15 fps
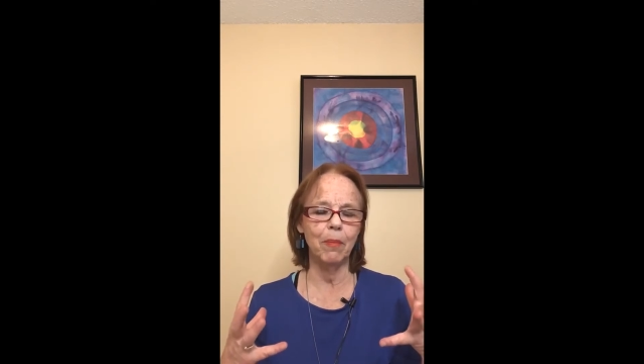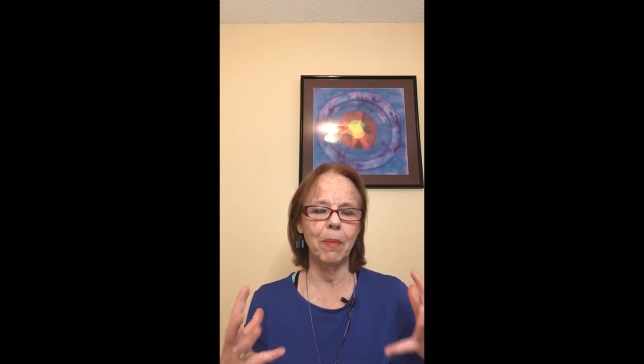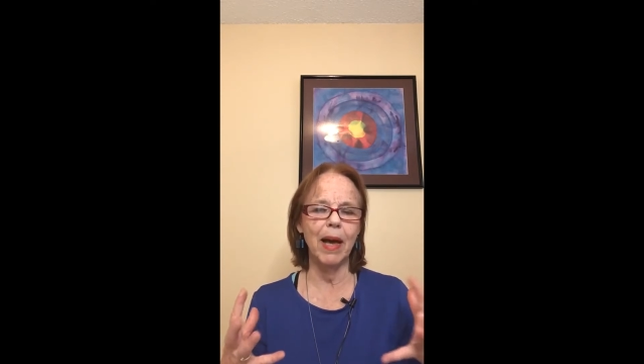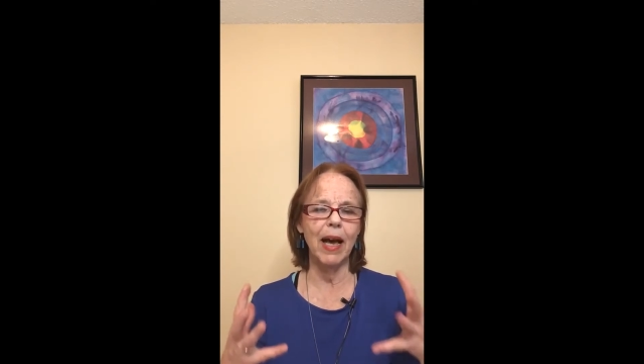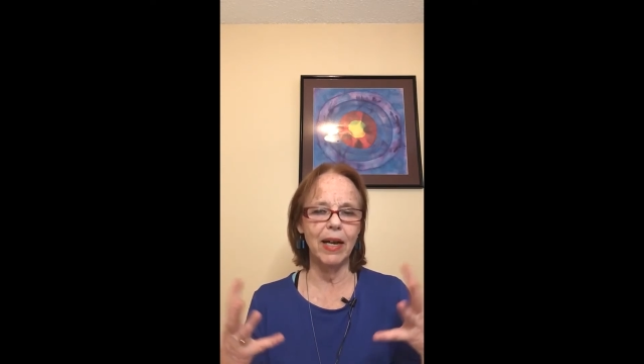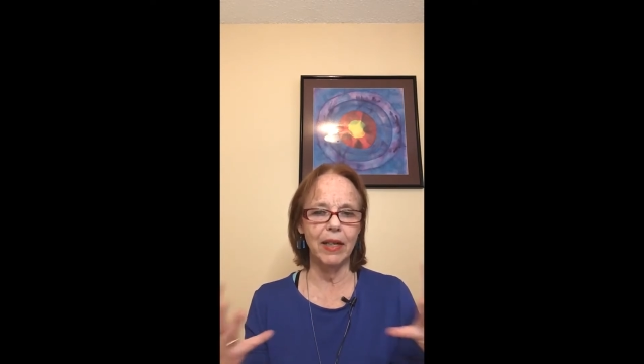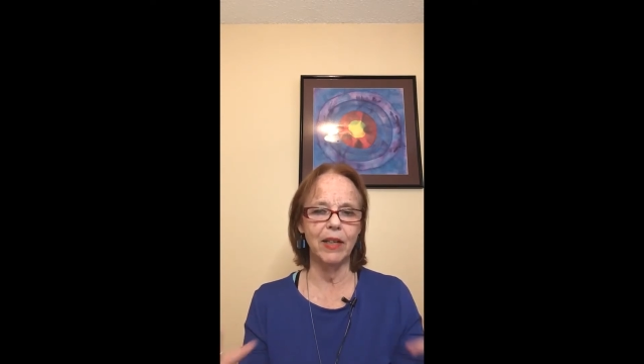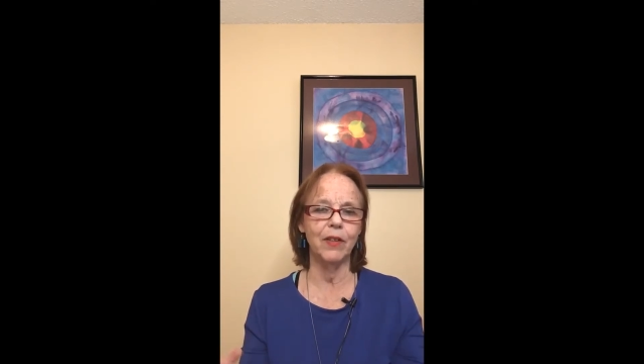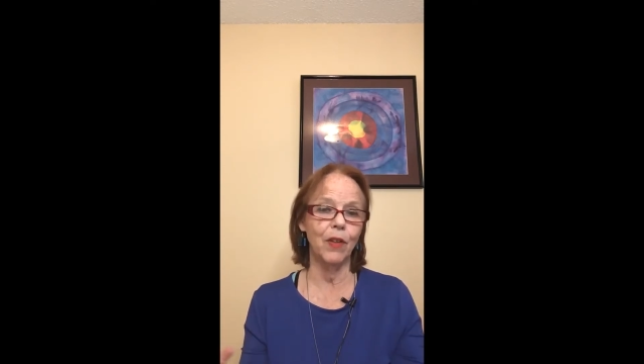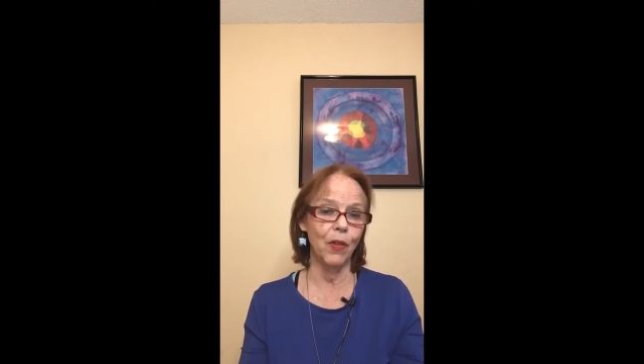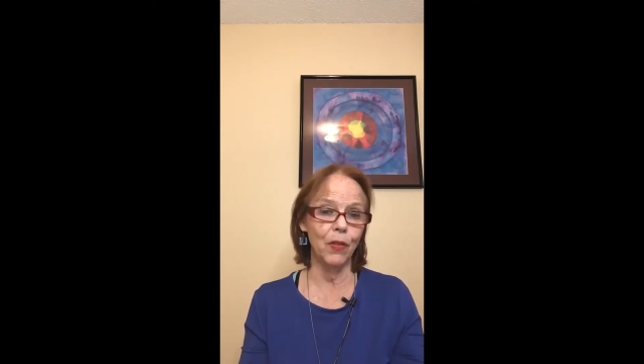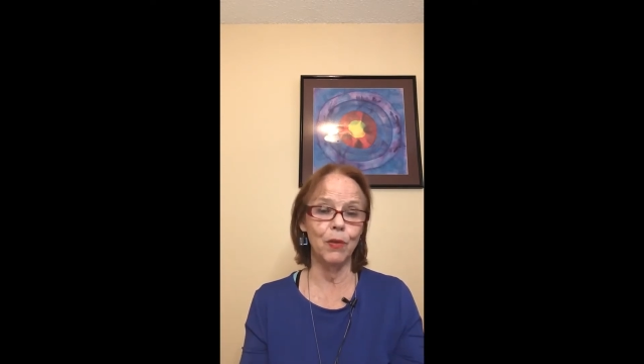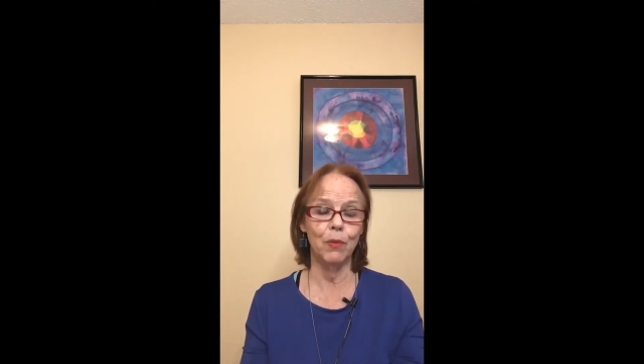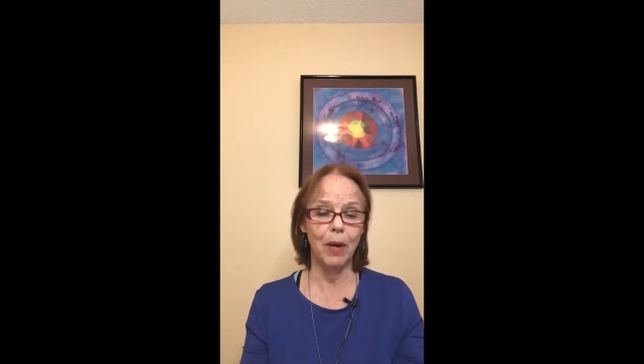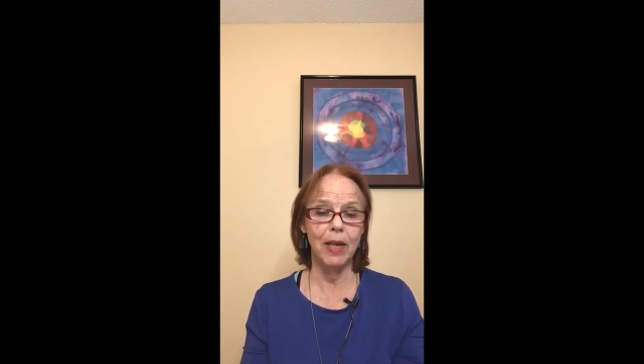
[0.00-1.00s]
back in
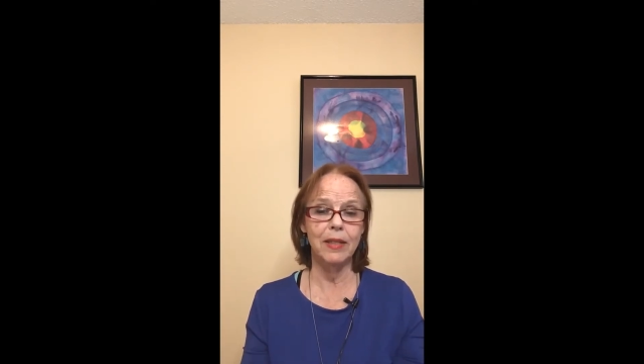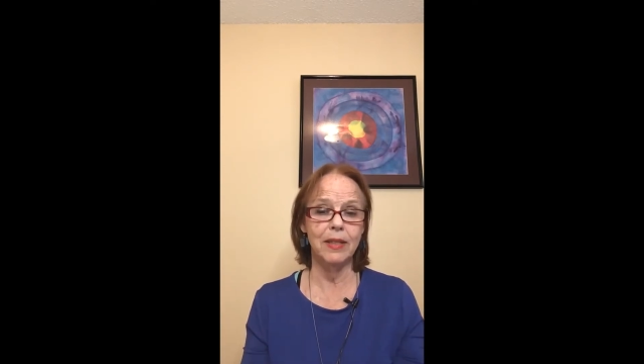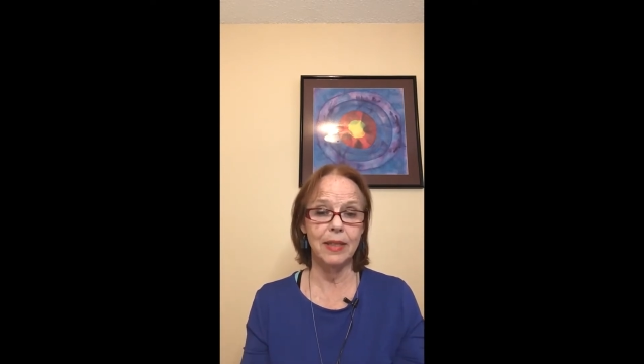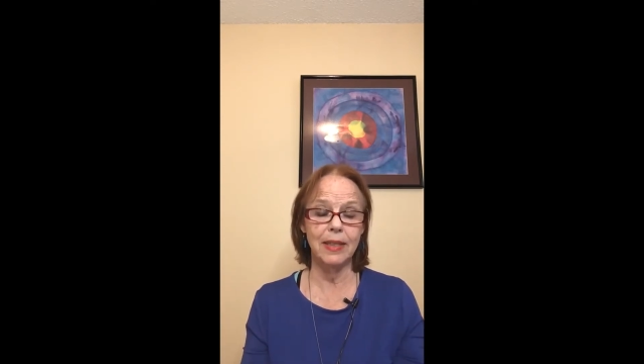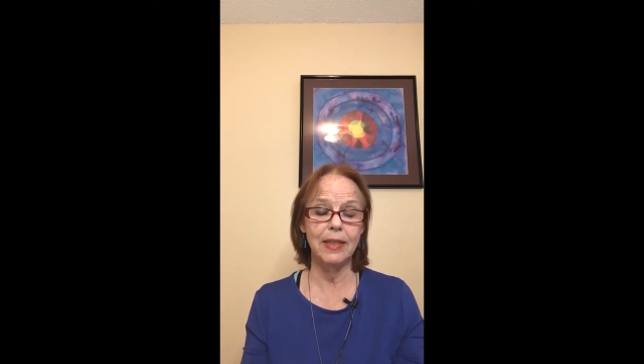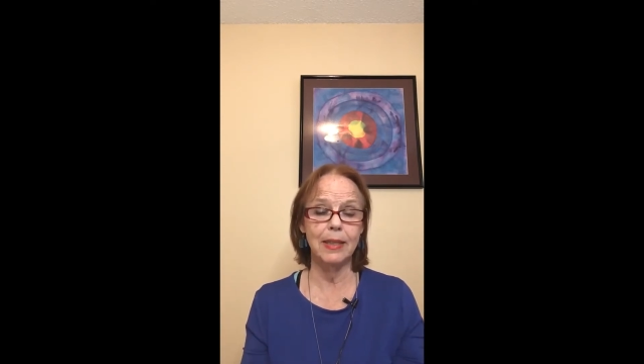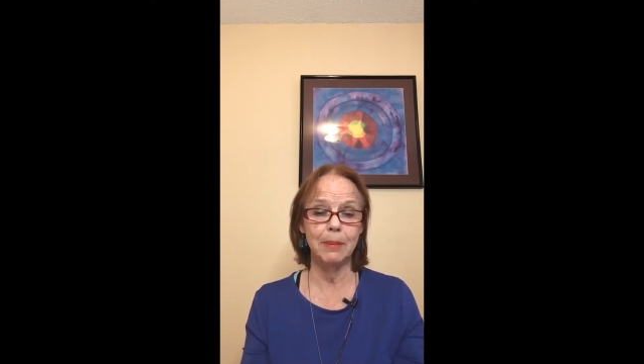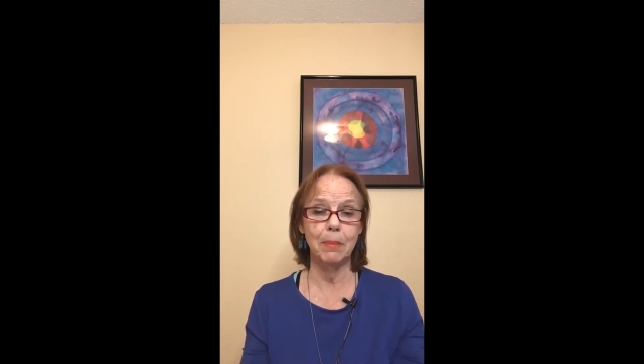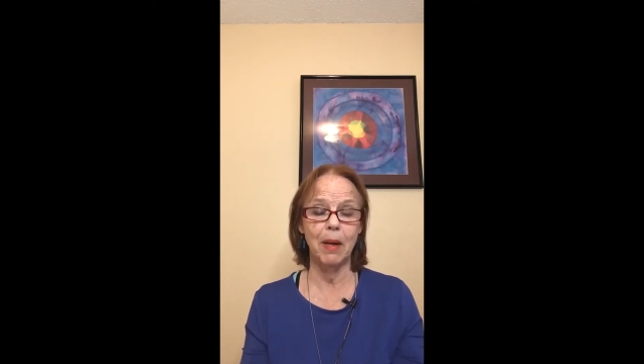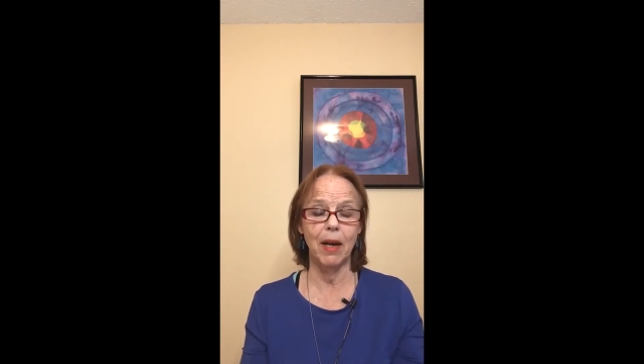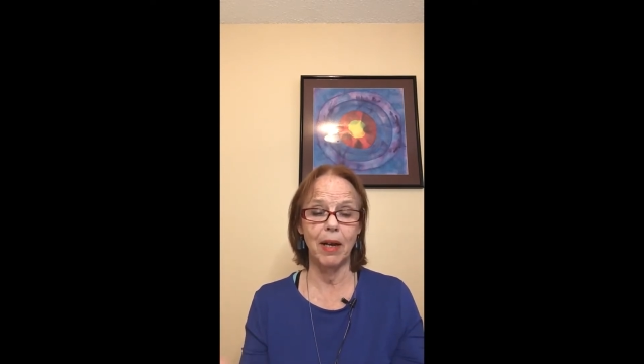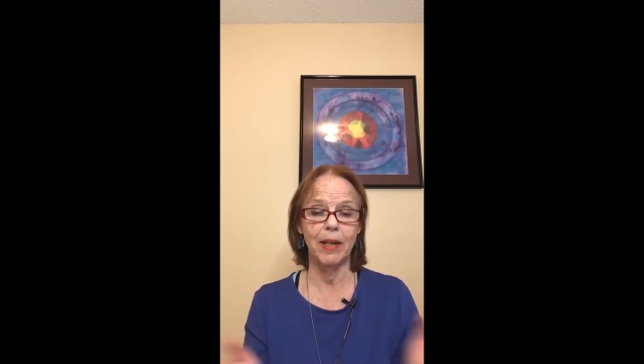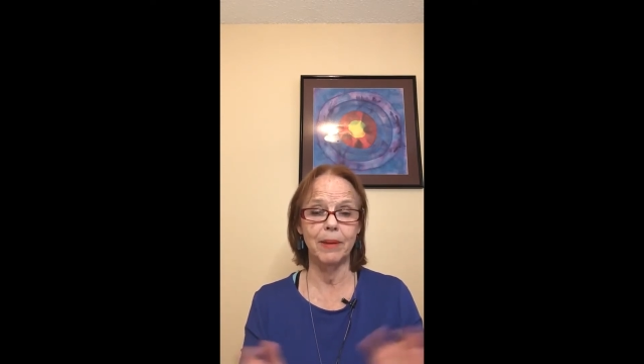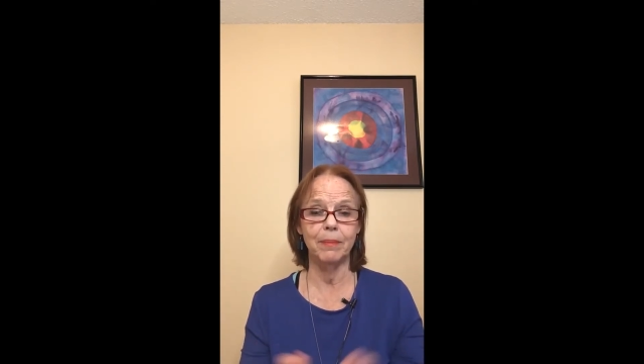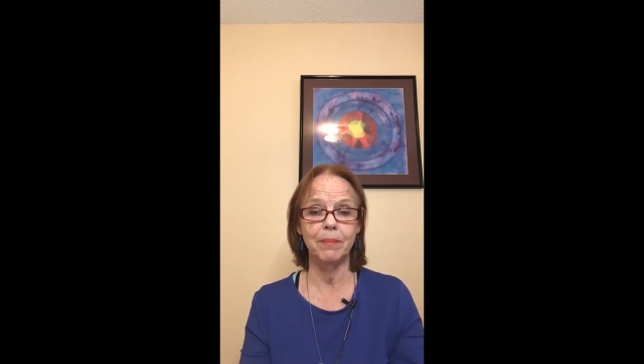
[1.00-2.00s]
the thoracic
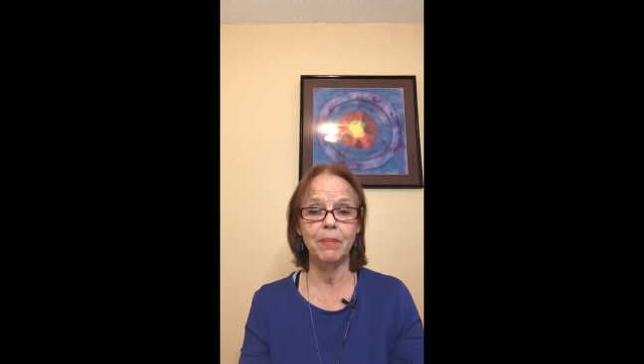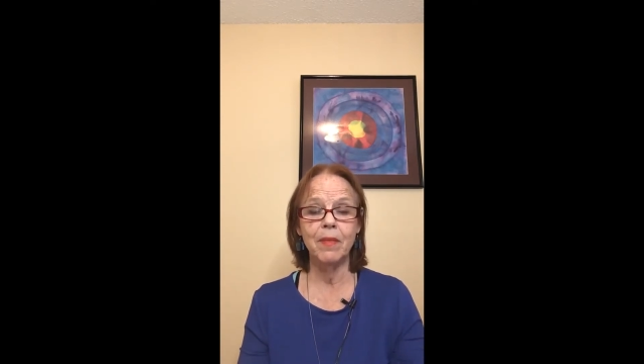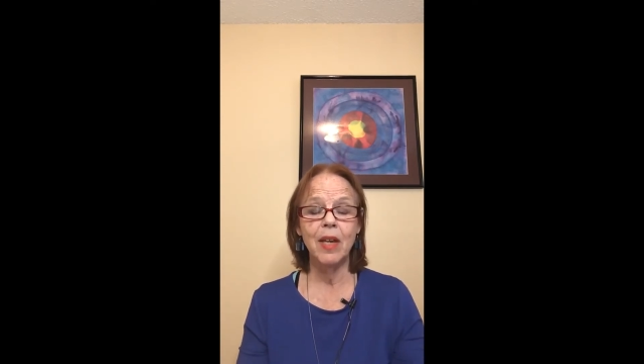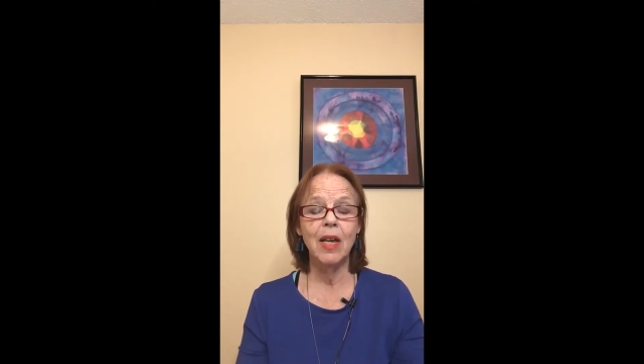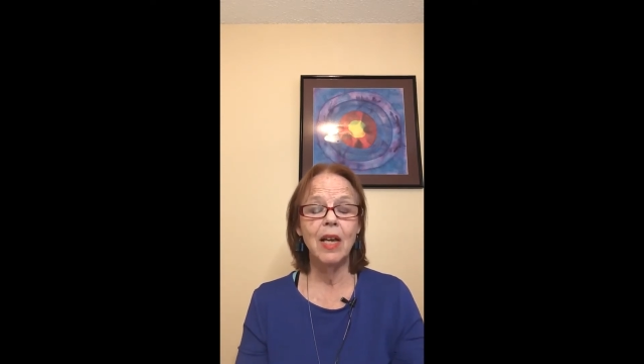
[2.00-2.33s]
spine.